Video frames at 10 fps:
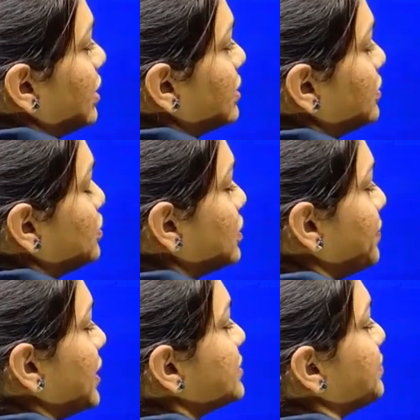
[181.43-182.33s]
uh, the, to
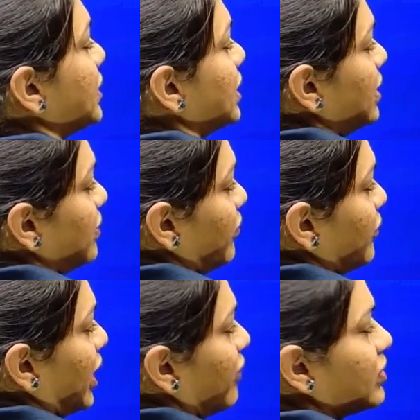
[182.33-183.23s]
the base B,
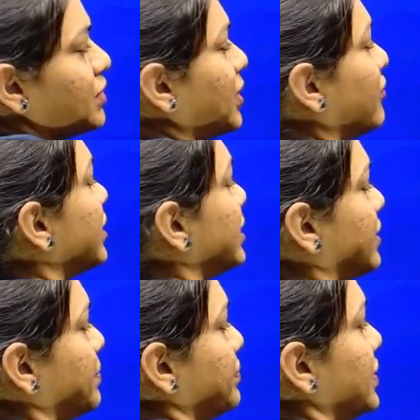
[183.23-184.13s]
we were having the power
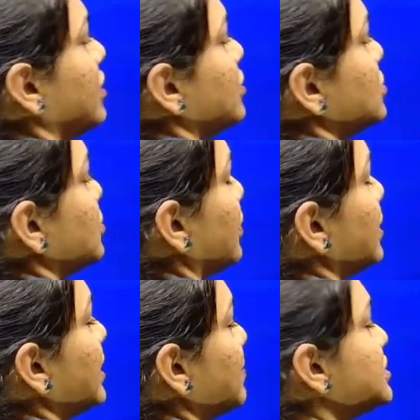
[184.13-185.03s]
m. So
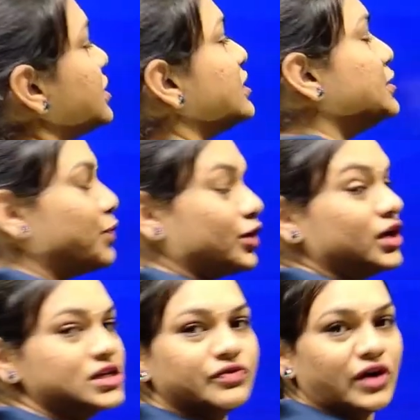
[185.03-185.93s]
m's
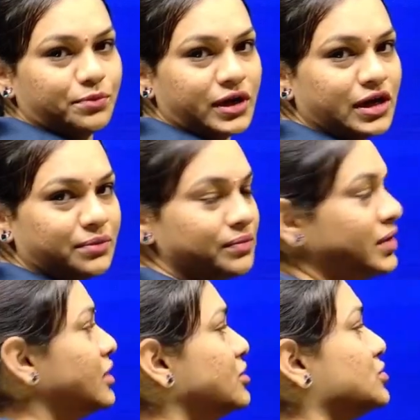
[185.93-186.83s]
reciprocal is 1 by m.
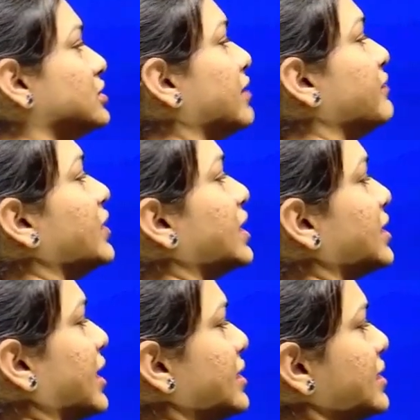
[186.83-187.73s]
So then we
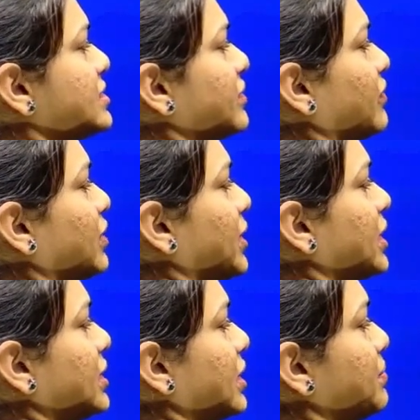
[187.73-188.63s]
can write it as a 1
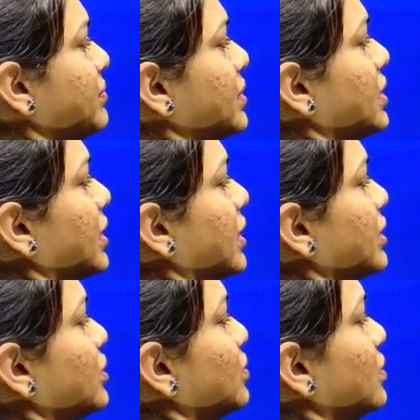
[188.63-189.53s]
by m
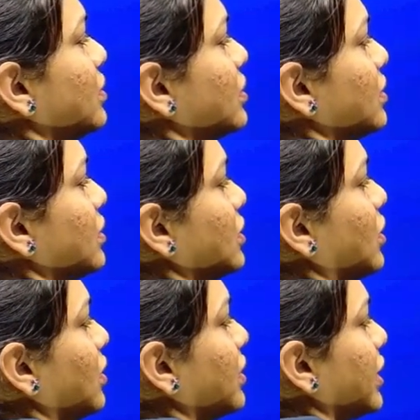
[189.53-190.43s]
into
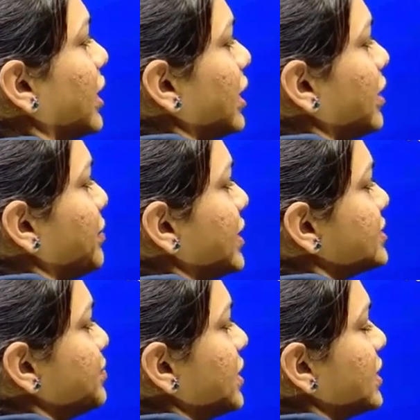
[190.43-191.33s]
log a
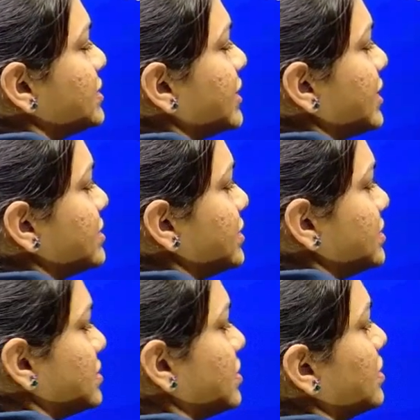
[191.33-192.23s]
base b is as it
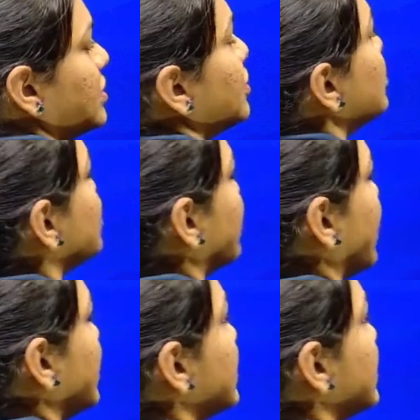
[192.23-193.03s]
is. So